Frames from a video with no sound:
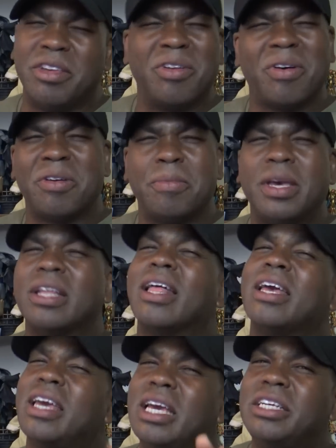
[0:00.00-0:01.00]
You know what I mean?
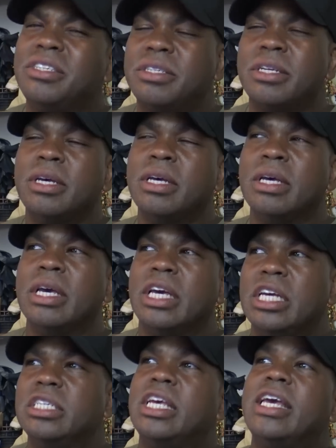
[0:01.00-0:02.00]
Like he's
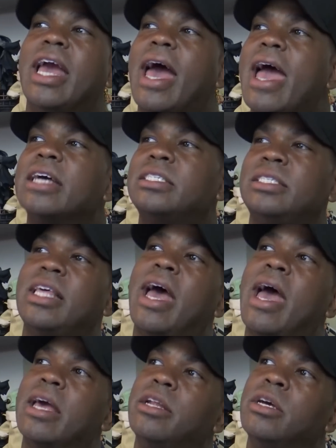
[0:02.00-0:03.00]
he he has
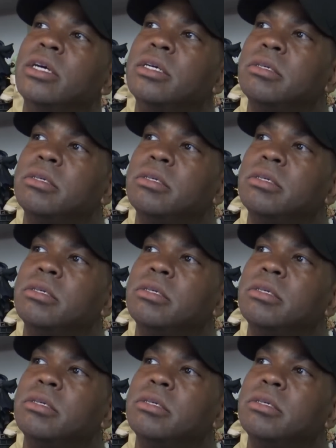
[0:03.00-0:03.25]
that